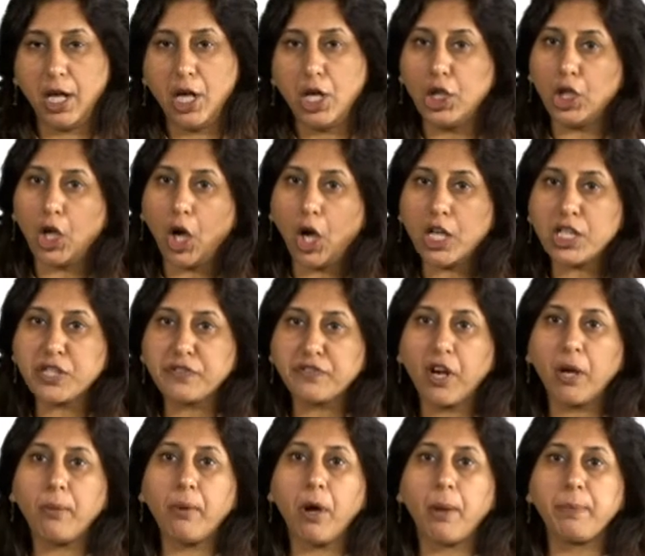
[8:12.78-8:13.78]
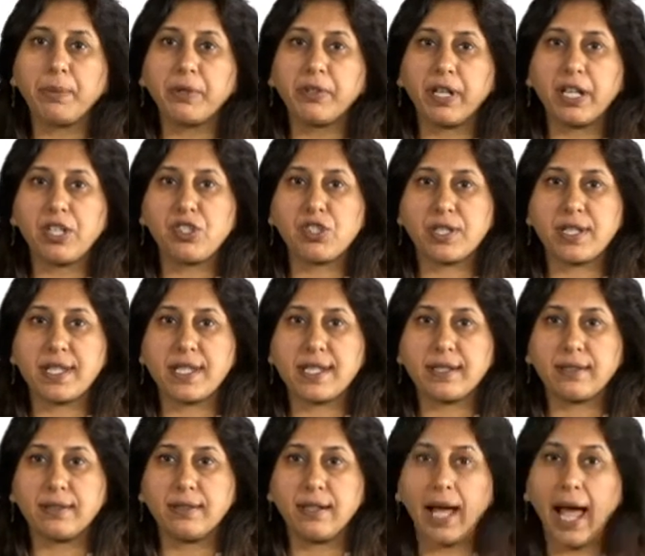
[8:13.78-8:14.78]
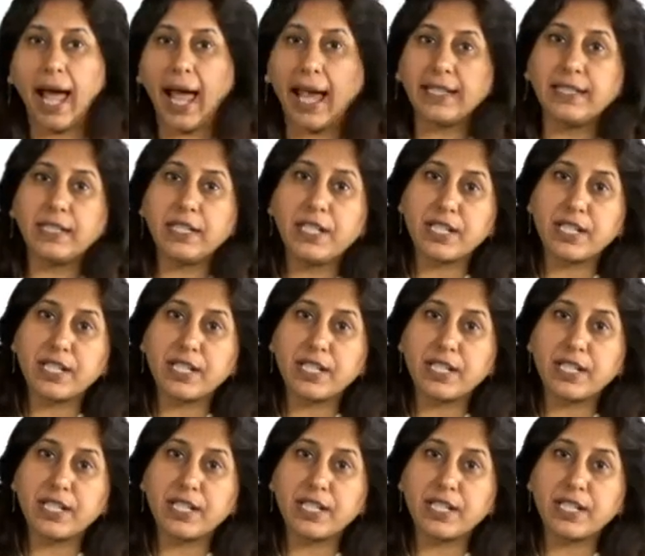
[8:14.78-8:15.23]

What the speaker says: Loss from operations either